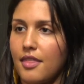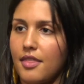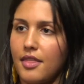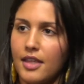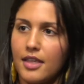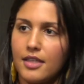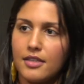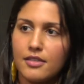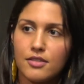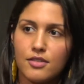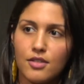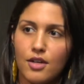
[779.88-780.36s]

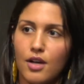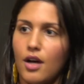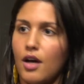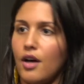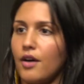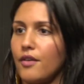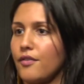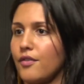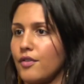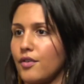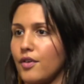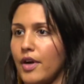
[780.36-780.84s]
things
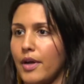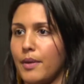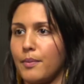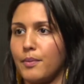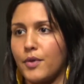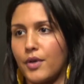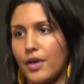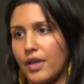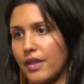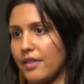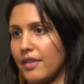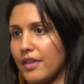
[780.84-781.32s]
off or I
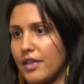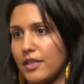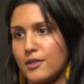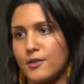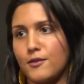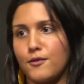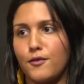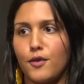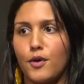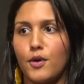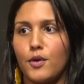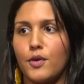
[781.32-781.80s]
bring
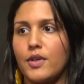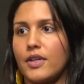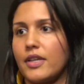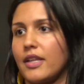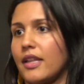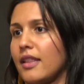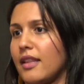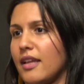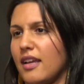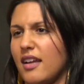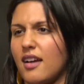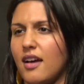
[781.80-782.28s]
things forward
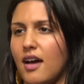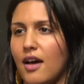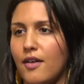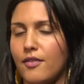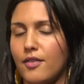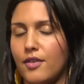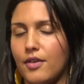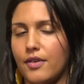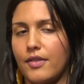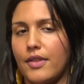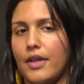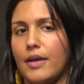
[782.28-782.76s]
and then
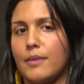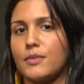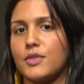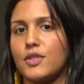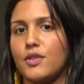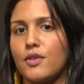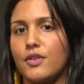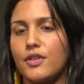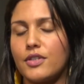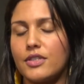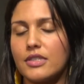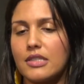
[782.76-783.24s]
cover them.
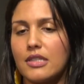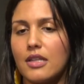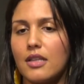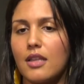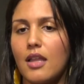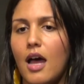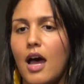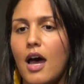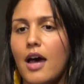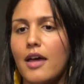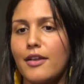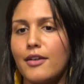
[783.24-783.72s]
So there's a
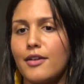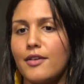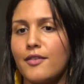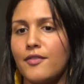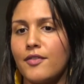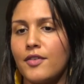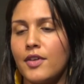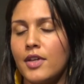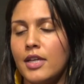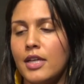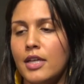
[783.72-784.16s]
lot of